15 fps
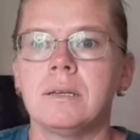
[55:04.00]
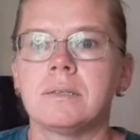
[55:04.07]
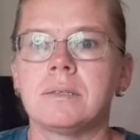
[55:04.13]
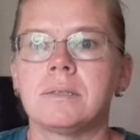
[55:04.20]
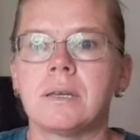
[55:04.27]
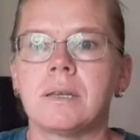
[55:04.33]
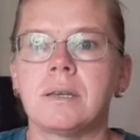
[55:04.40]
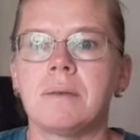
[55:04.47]

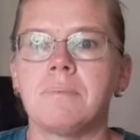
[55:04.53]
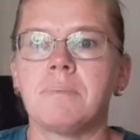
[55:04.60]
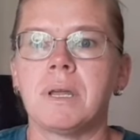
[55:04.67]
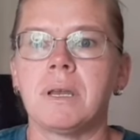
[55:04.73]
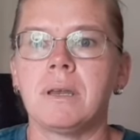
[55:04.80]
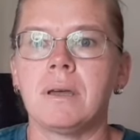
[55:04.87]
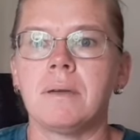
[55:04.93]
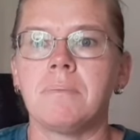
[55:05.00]
Sunday,
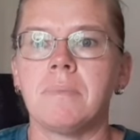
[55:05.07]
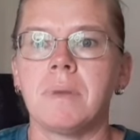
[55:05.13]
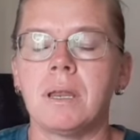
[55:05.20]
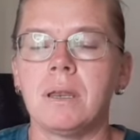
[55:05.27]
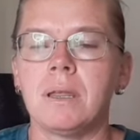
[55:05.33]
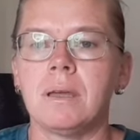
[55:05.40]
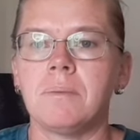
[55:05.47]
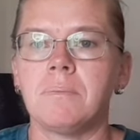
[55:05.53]
Monday
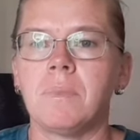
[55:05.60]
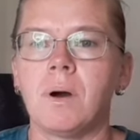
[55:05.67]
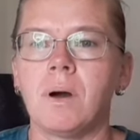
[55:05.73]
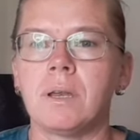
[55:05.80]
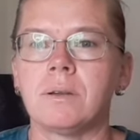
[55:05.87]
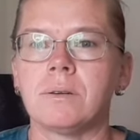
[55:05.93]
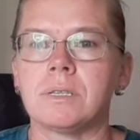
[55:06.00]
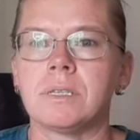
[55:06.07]

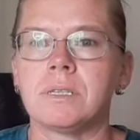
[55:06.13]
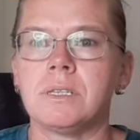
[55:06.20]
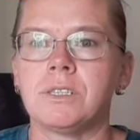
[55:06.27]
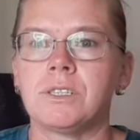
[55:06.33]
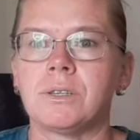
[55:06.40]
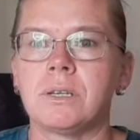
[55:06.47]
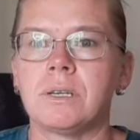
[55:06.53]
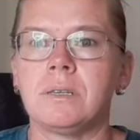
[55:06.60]
might not
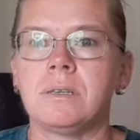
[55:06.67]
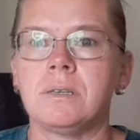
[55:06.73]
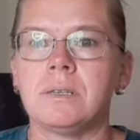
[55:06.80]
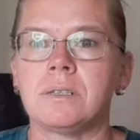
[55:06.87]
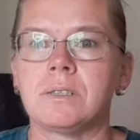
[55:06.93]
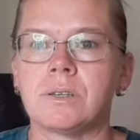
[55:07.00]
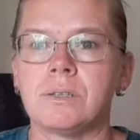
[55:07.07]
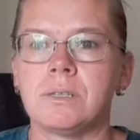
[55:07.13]
stitch on
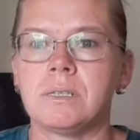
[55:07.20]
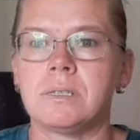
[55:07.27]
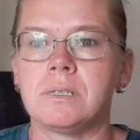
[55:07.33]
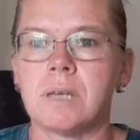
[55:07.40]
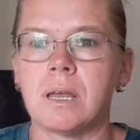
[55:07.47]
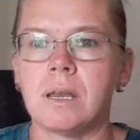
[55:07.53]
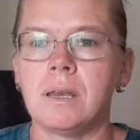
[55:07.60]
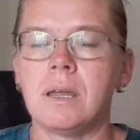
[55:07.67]
anything, so
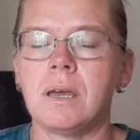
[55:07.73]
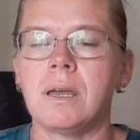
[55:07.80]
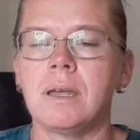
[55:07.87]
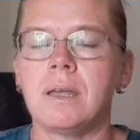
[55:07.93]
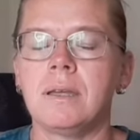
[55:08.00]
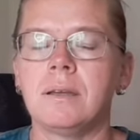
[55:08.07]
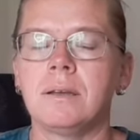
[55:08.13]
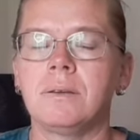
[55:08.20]

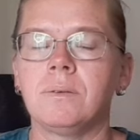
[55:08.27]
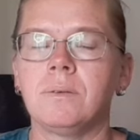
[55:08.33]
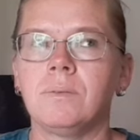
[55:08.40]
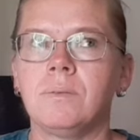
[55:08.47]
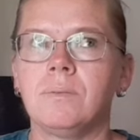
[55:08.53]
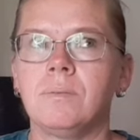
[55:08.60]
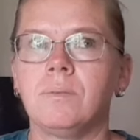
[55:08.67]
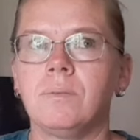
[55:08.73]
Sunday,
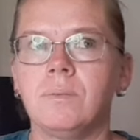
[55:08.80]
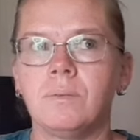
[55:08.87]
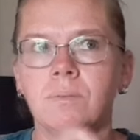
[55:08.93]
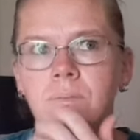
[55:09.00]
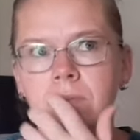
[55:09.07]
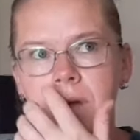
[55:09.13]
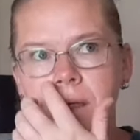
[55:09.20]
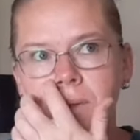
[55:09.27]

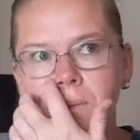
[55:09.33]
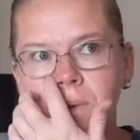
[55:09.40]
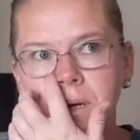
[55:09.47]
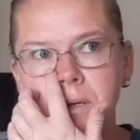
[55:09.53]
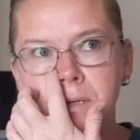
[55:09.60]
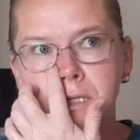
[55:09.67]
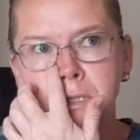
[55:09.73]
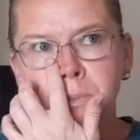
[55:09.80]
another one
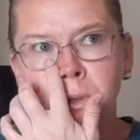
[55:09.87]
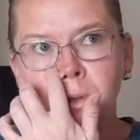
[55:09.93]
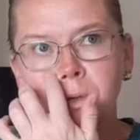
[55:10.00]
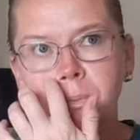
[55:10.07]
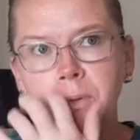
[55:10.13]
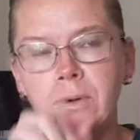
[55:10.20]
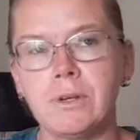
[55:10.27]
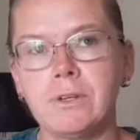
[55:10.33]
of the smaller
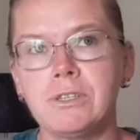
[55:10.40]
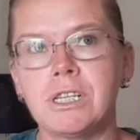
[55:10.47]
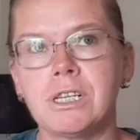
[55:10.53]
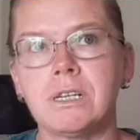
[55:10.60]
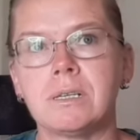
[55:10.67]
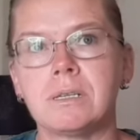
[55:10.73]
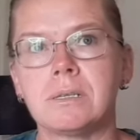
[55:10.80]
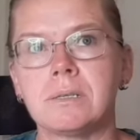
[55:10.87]

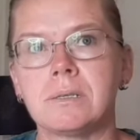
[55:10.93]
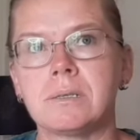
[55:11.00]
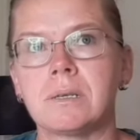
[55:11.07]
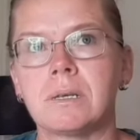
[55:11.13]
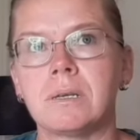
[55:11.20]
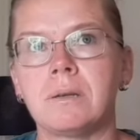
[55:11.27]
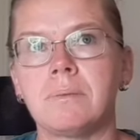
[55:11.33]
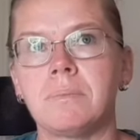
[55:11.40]
projects.
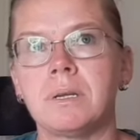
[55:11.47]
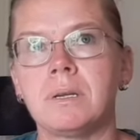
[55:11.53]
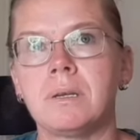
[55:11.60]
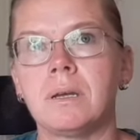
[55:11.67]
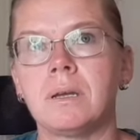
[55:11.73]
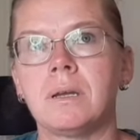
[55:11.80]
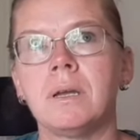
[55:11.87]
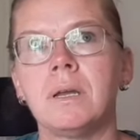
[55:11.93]

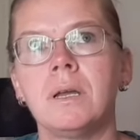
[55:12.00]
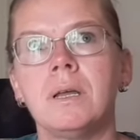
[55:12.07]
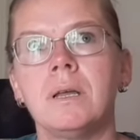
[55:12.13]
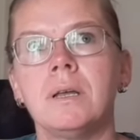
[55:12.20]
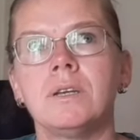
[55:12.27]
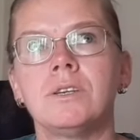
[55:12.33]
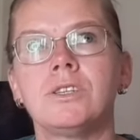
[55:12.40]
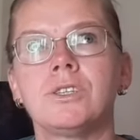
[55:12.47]

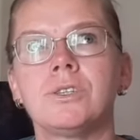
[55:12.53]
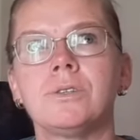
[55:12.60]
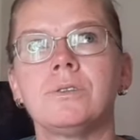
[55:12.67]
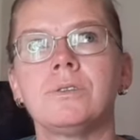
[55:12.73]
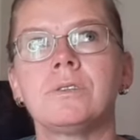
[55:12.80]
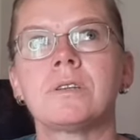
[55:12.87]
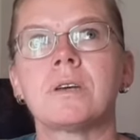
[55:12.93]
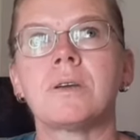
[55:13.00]

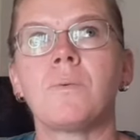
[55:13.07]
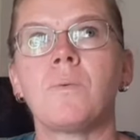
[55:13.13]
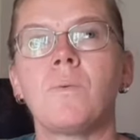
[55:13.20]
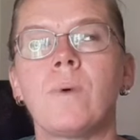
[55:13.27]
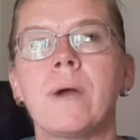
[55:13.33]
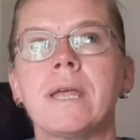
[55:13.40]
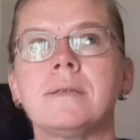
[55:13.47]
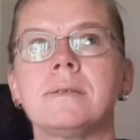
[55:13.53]
Tuesday,
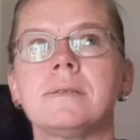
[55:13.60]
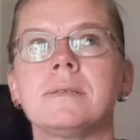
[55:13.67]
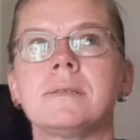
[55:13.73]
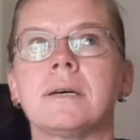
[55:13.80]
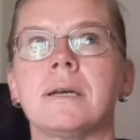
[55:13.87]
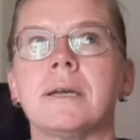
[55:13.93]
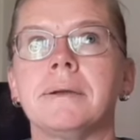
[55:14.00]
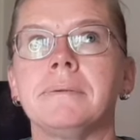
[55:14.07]

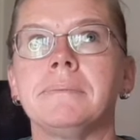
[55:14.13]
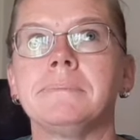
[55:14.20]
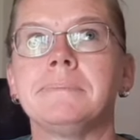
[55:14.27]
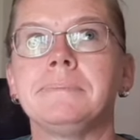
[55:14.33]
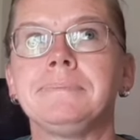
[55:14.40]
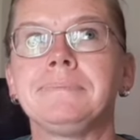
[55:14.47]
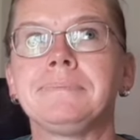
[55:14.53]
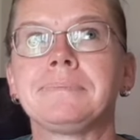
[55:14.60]
Wednesday,
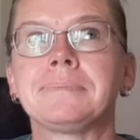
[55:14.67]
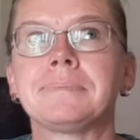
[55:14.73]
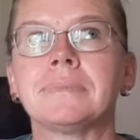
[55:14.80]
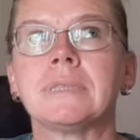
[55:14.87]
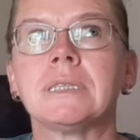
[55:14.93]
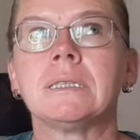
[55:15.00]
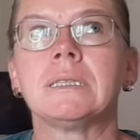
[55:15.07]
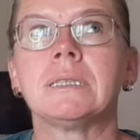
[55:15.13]

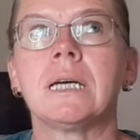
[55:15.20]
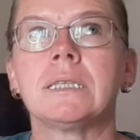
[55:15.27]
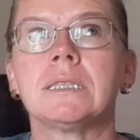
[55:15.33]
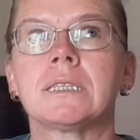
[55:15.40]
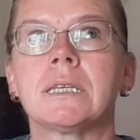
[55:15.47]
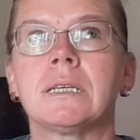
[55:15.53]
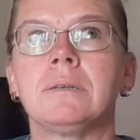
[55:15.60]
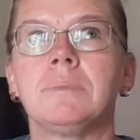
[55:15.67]

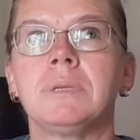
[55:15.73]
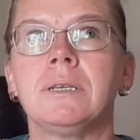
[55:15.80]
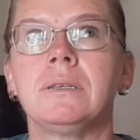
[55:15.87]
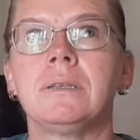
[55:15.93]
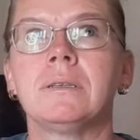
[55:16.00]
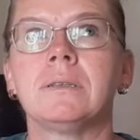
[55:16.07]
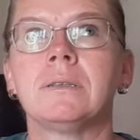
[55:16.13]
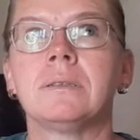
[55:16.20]
that's going to be
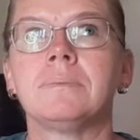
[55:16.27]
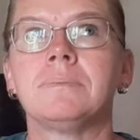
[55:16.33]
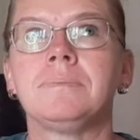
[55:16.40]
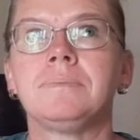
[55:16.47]
the